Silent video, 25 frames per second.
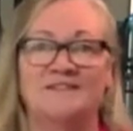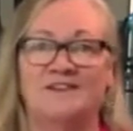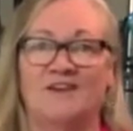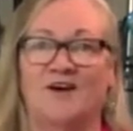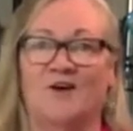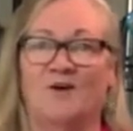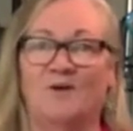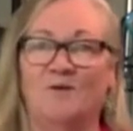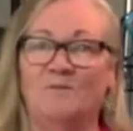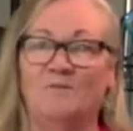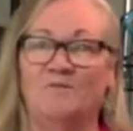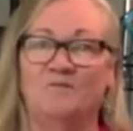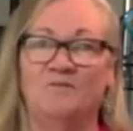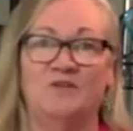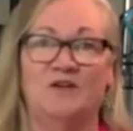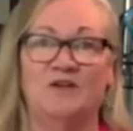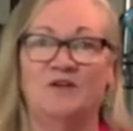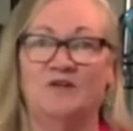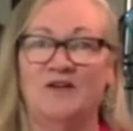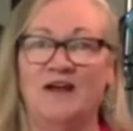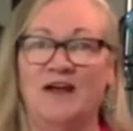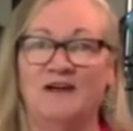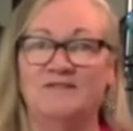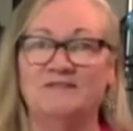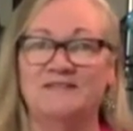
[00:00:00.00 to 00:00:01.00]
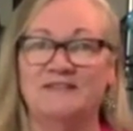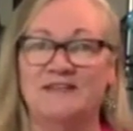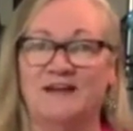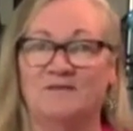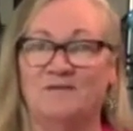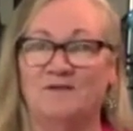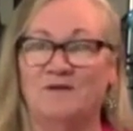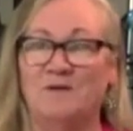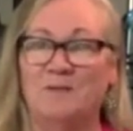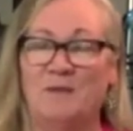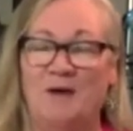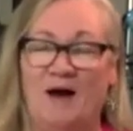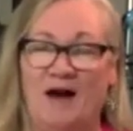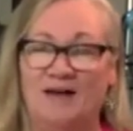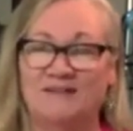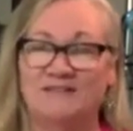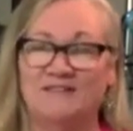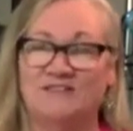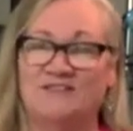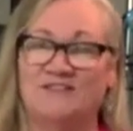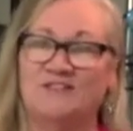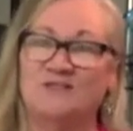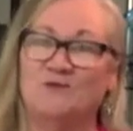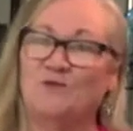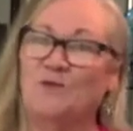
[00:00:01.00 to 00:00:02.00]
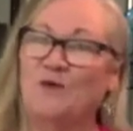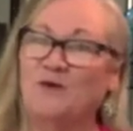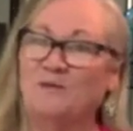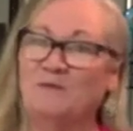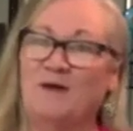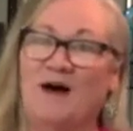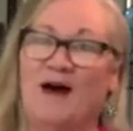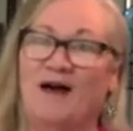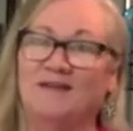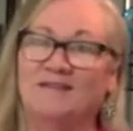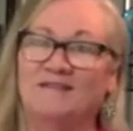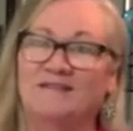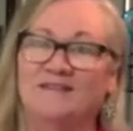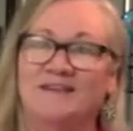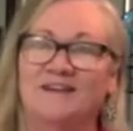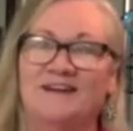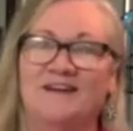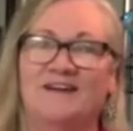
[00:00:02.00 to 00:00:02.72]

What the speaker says: so you don't have several pots, just one pot.